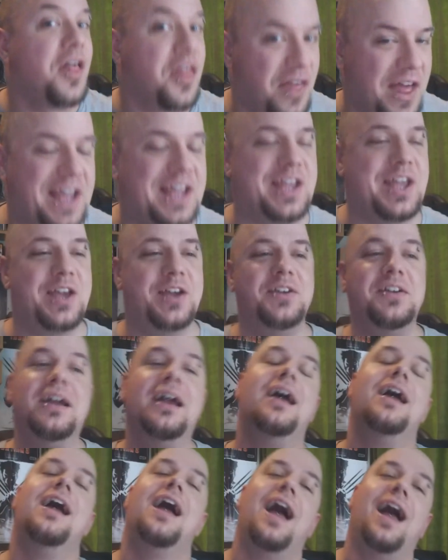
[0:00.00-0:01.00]
Thank you.
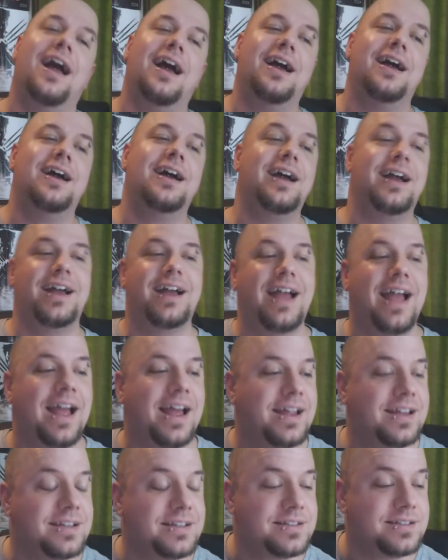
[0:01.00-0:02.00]

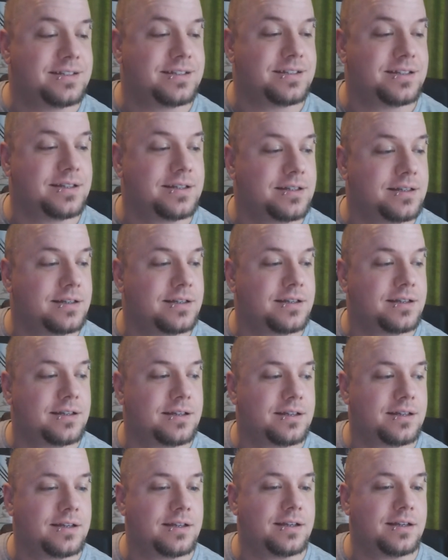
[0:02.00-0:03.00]
And
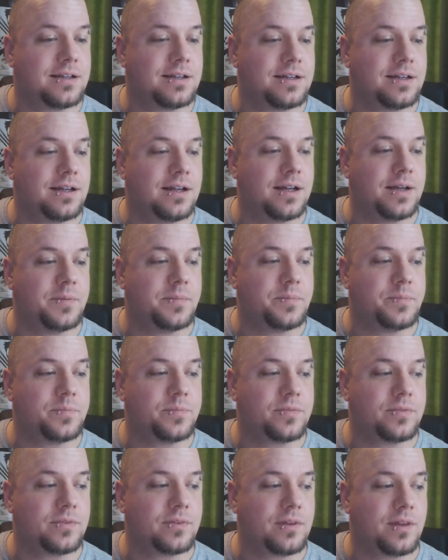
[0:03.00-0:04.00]
I
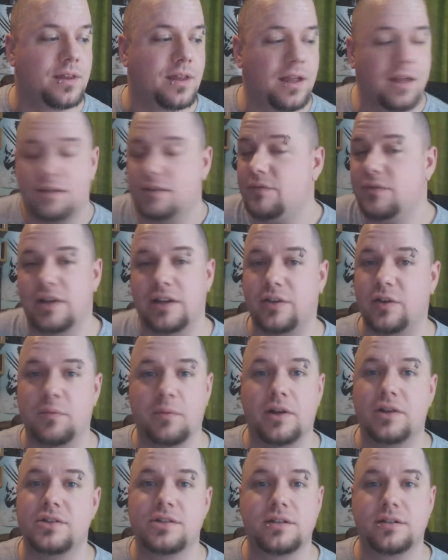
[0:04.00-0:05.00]
didn't really do
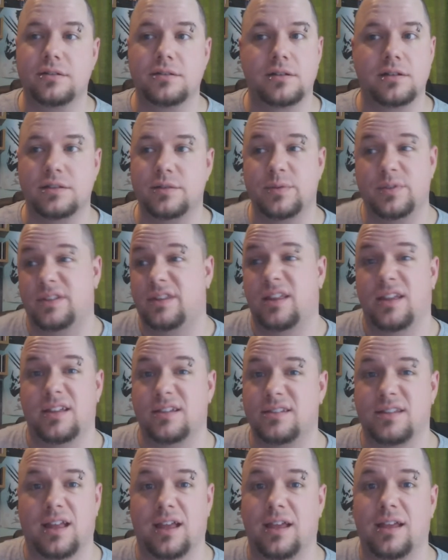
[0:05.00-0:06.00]
much because it was
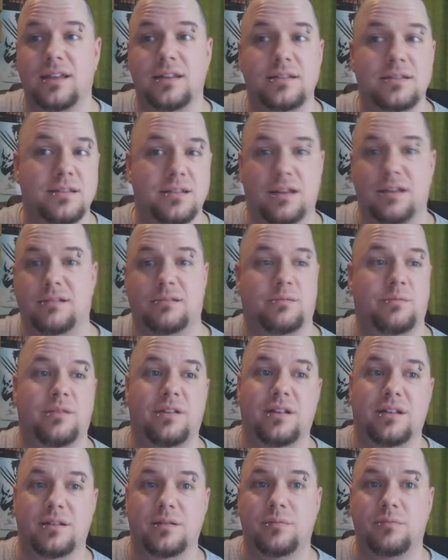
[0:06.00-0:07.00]
Thursday. So,
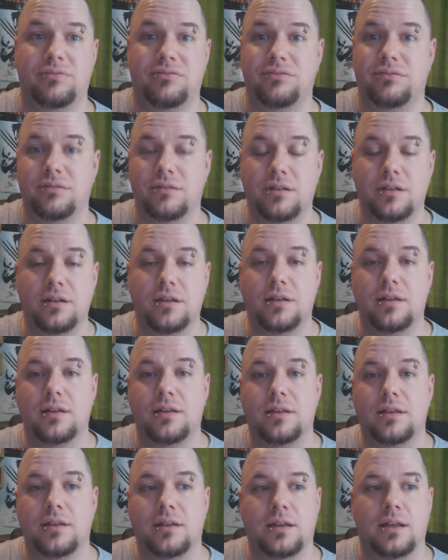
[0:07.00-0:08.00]
you know,
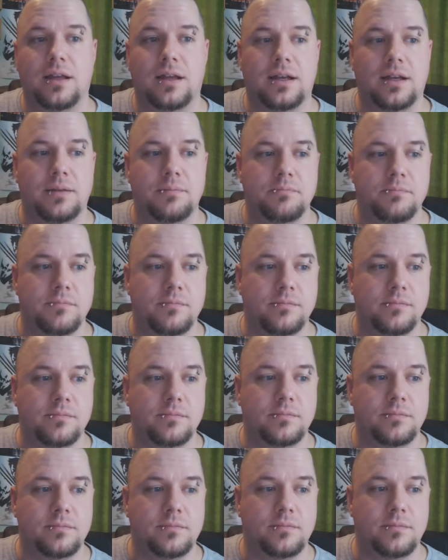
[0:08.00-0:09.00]

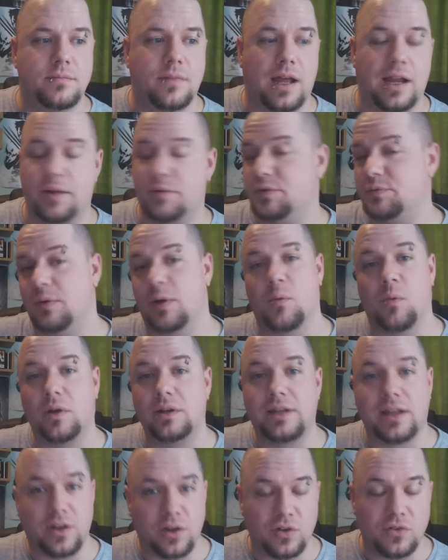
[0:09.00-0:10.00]
and it was my
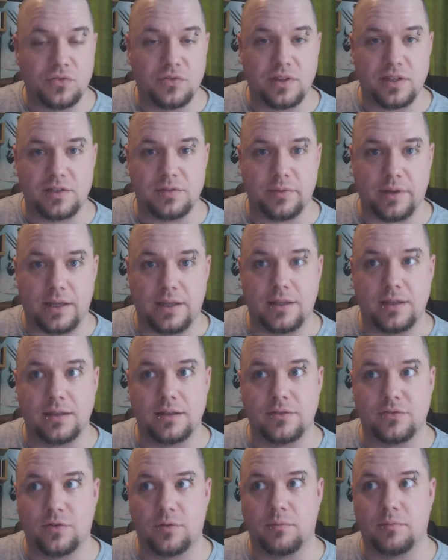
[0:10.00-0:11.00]
one day off this week
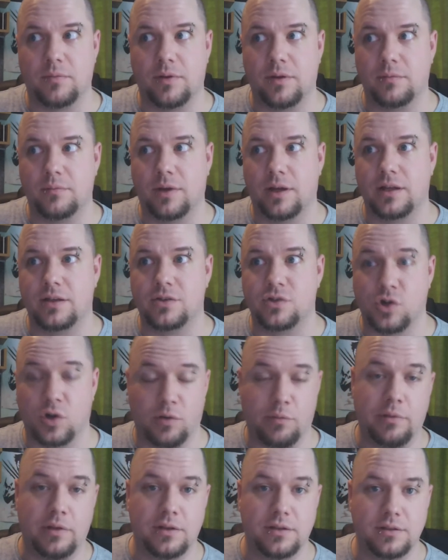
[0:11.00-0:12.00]
from my
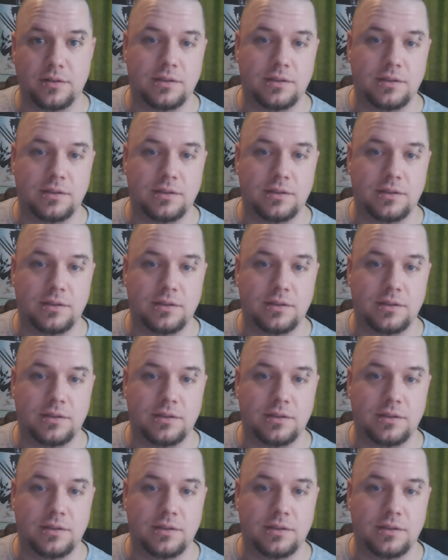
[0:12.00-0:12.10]
job.